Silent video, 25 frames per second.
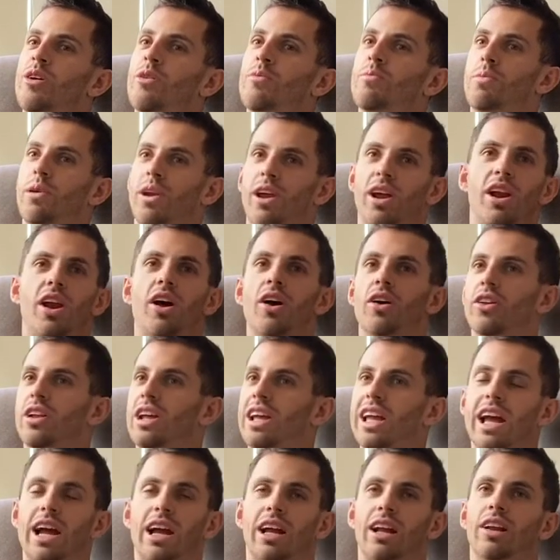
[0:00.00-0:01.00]
But I know that,
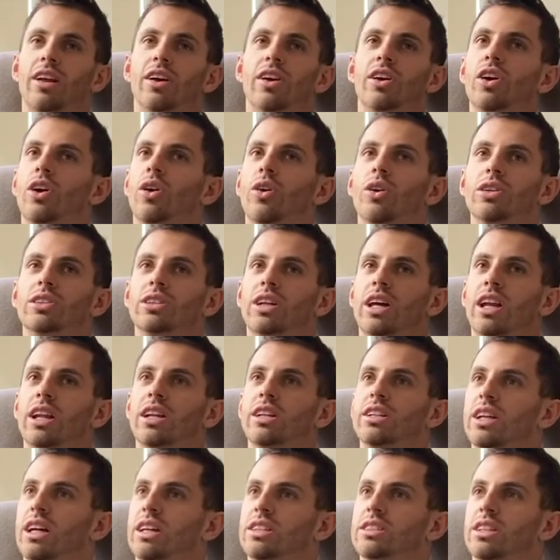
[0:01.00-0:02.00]
yeah, clear goal is get
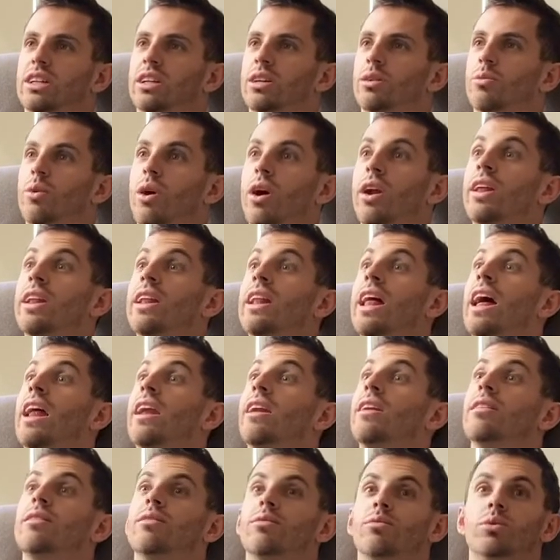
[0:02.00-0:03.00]
into that second run and
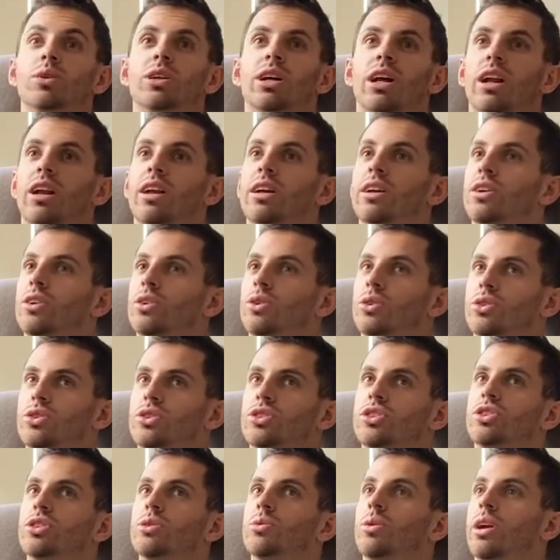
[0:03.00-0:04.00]
then with a clean course,
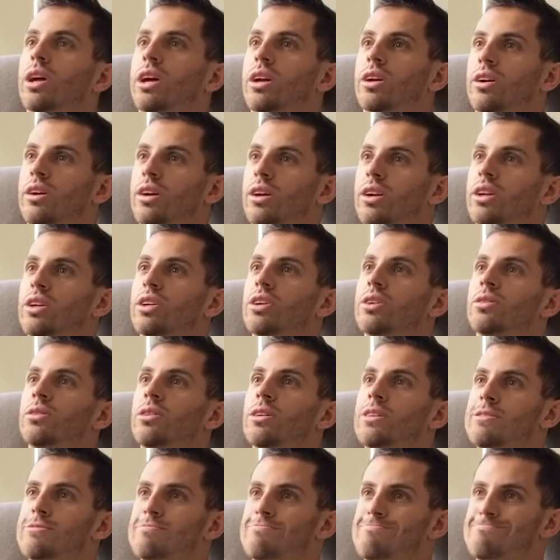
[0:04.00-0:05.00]
do what I know how to do.
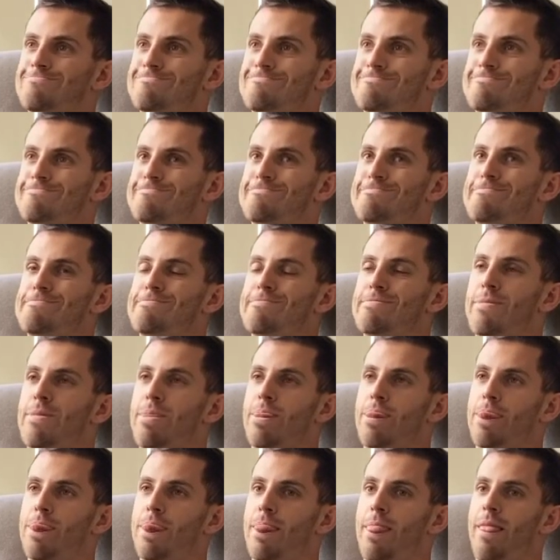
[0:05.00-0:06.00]
Are you hoping that
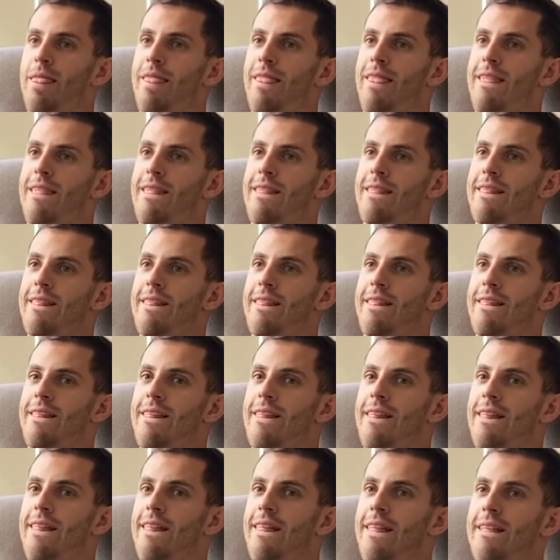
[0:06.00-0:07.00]
Henrik's going to pull
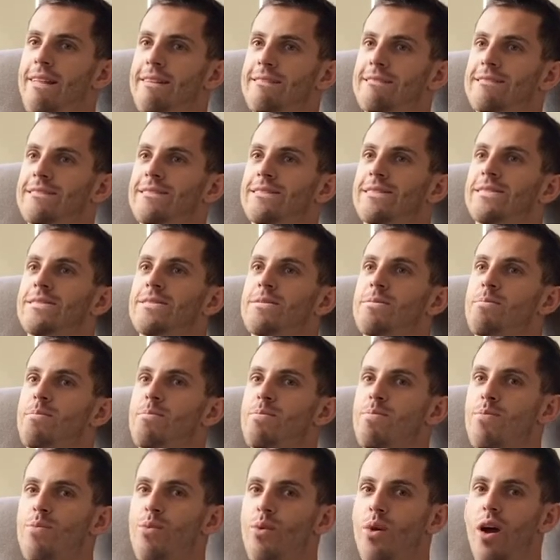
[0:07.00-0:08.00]
something off tomorrow as
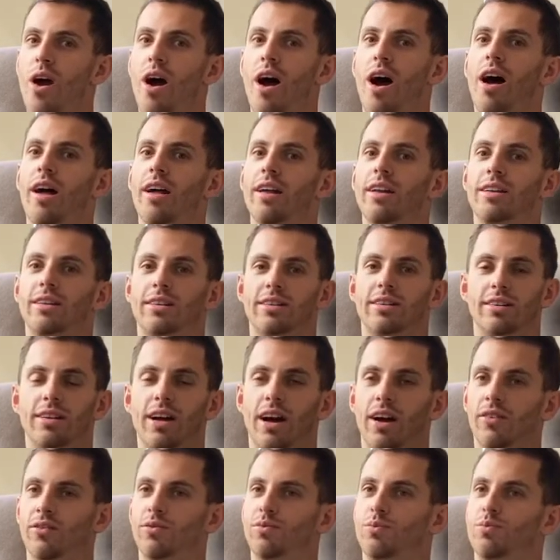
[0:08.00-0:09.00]
well? I,
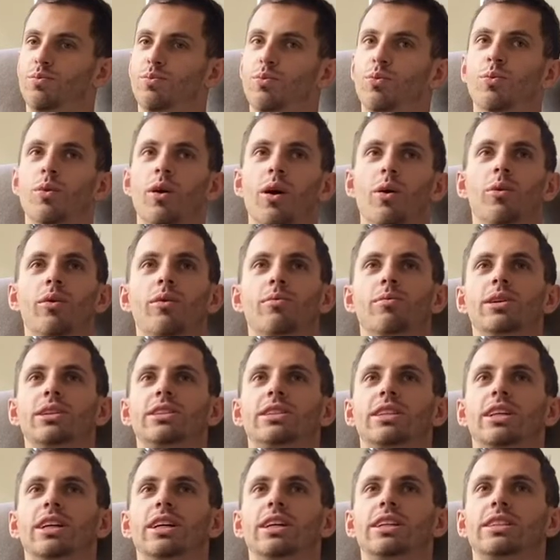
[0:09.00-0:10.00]
have we've been
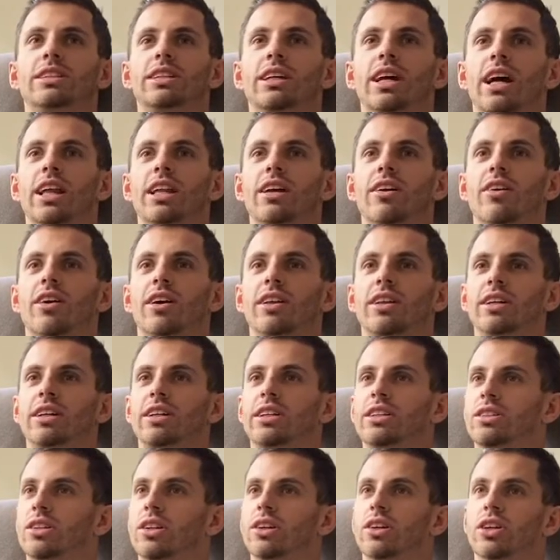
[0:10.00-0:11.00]
skiing together. I think
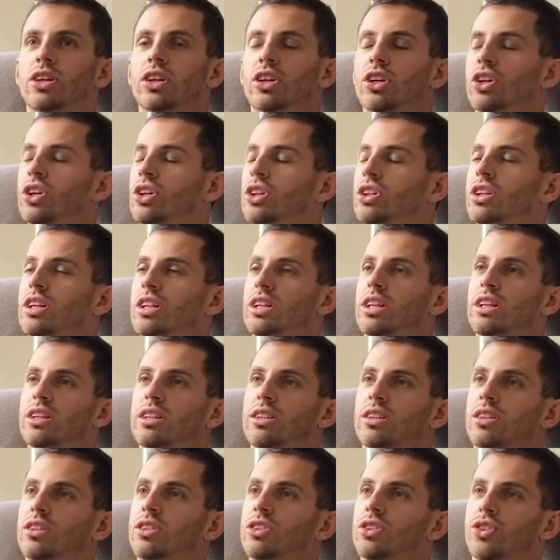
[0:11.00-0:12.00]
he's looking good. I yeah. think he's
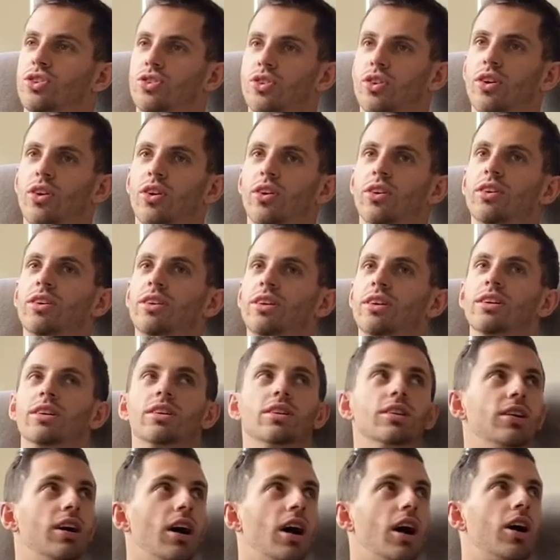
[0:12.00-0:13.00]
looking strong.
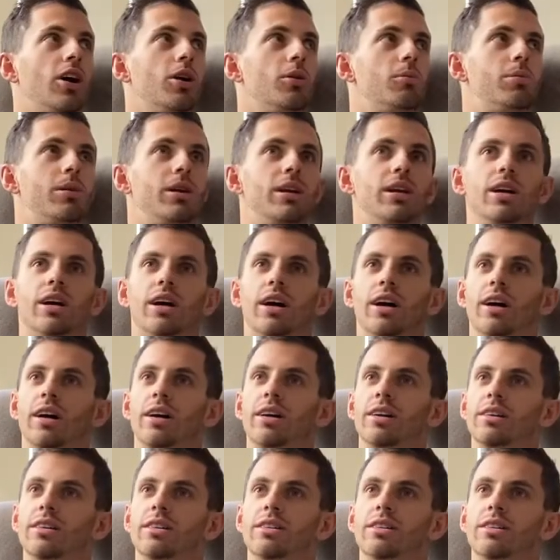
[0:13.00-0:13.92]
I hope he uh,